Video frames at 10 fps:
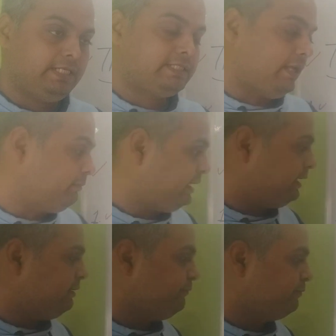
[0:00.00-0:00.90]
is
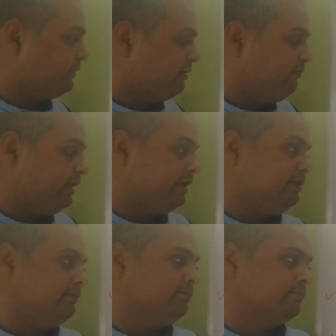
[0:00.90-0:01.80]
something wherein
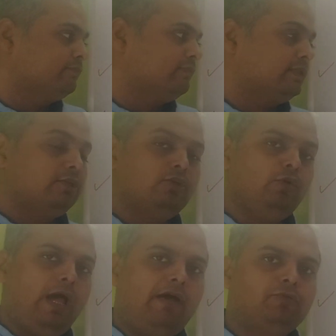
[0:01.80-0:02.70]
you
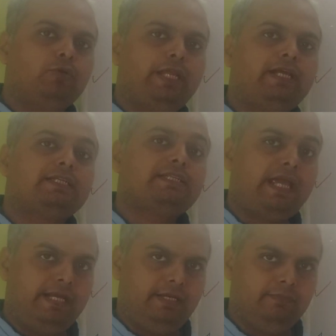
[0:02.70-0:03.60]
have to take a
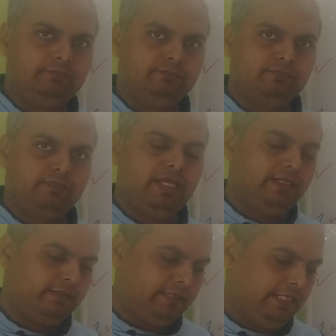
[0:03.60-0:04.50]
side. In
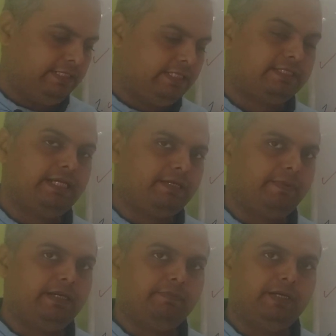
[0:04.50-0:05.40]
thesis
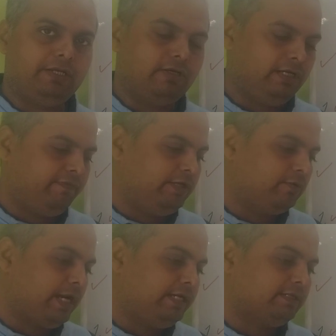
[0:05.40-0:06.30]
statement, particularly when you
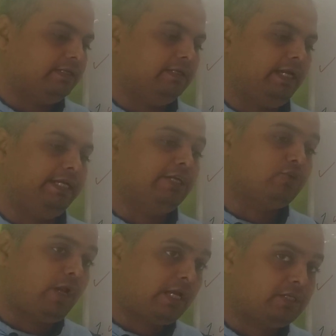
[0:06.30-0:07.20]
write an
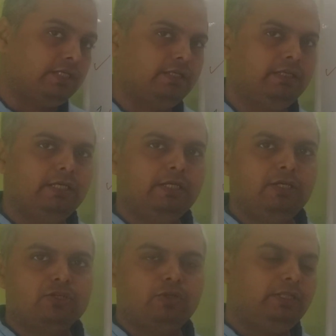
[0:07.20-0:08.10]
introduction,
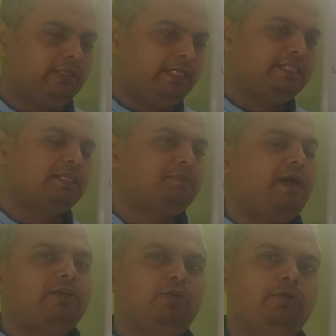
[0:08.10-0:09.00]
so in the thesis
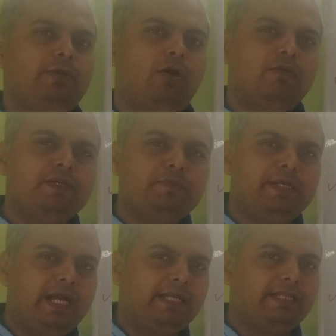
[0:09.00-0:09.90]
part you will be always be
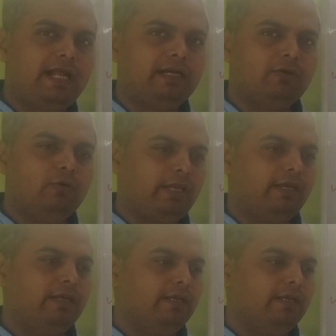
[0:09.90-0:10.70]
writing that, okay,